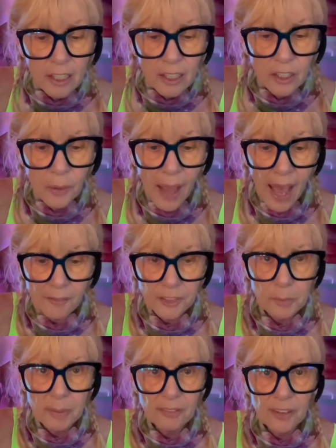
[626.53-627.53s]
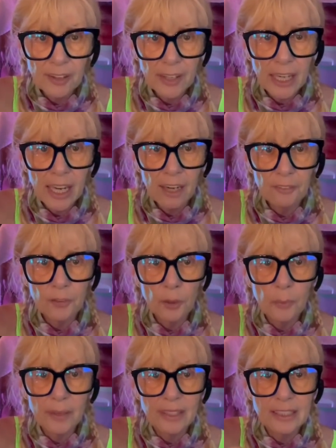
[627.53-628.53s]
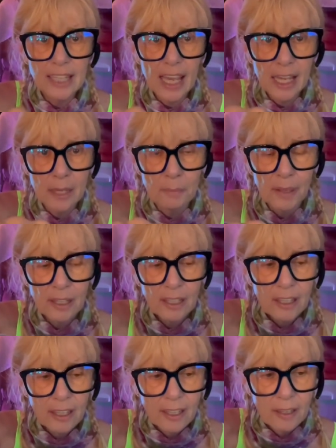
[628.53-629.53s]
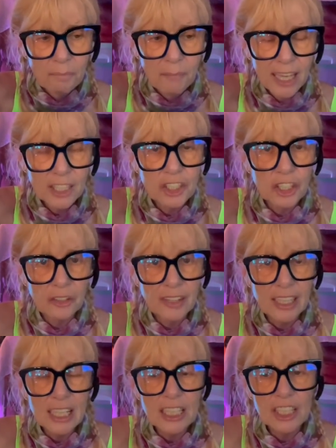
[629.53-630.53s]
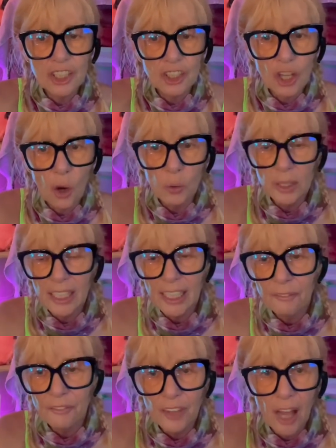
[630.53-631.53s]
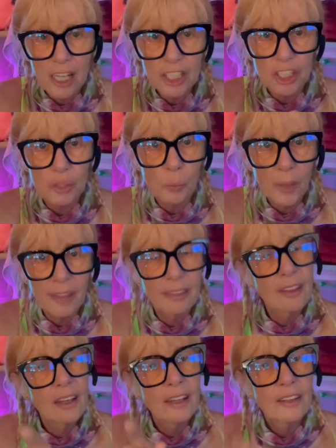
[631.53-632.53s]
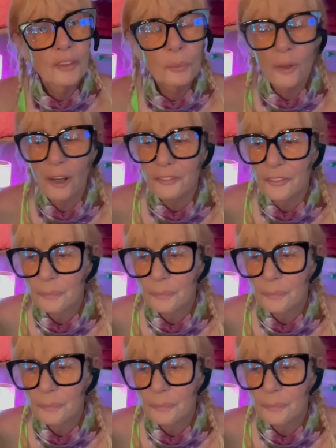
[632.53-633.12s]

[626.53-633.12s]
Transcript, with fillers: you have to be very careful with the tape. Make sure that it's totally flush with the roof.